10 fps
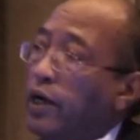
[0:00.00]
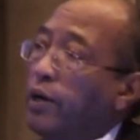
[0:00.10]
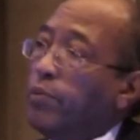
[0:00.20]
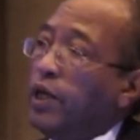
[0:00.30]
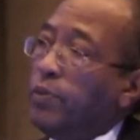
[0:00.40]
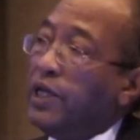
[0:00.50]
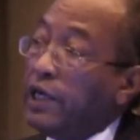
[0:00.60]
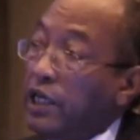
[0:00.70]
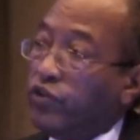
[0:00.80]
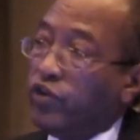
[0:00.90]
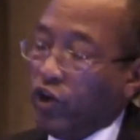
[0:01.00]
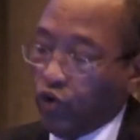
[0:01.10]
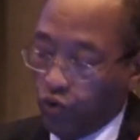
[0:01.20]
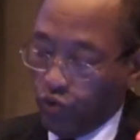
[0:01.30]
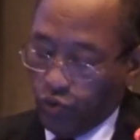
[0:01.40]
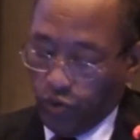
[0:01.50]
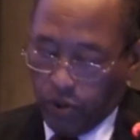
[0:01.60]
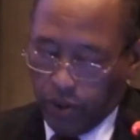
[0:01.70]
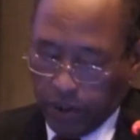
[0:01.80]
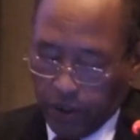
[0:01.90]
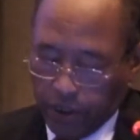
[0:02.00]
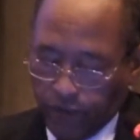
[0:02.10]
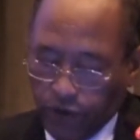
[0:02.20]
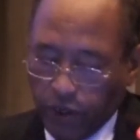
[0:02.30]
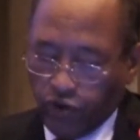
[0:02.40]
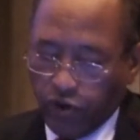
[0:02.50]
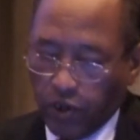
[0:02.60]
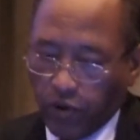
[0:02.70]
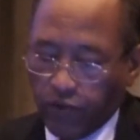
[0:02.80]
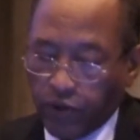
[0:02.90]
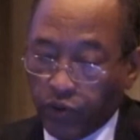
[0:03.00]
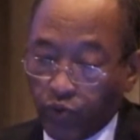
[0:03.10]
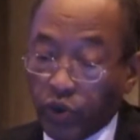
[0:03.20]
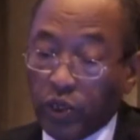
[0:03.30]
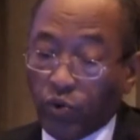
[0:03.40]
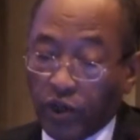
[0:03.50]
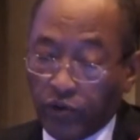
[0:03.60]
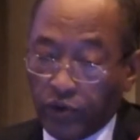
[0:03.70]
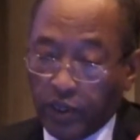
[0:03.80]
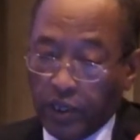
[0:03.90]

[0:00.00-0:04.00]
maybe reach a new definition of what we want